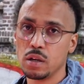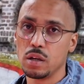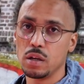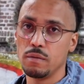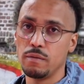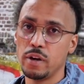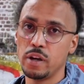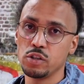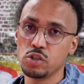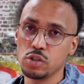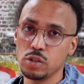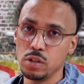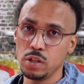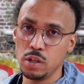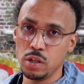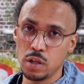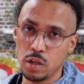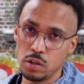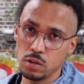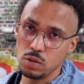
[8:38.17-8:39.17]

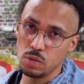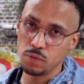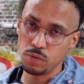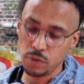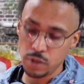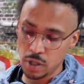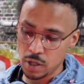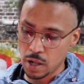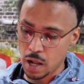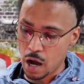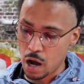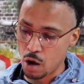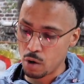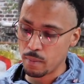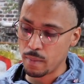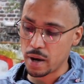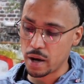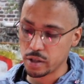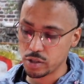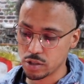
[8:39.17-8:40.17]
eventually and you feel how
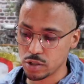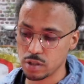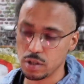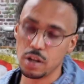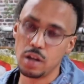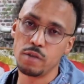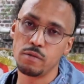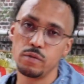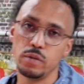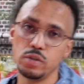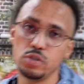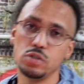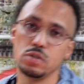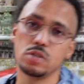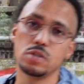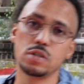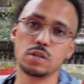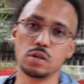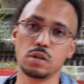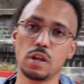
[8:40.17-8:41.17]
much leverage you
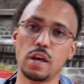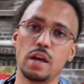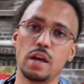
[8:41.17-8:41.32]
still